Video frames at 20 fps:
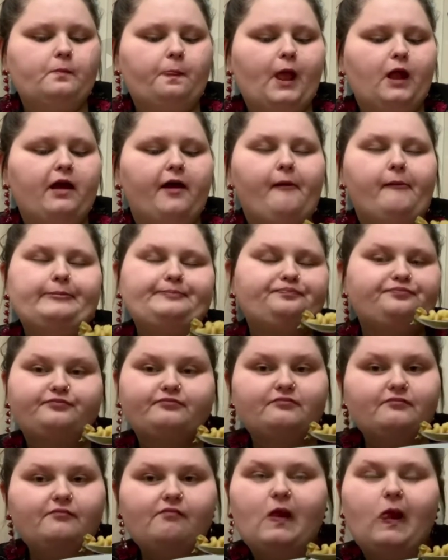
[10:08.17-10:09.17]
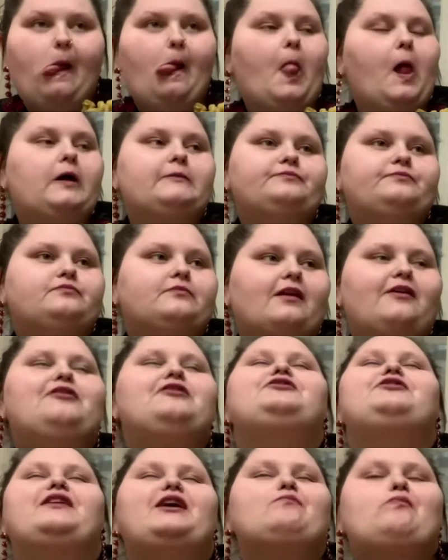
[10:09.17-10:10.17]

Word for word: Like, it was so funny.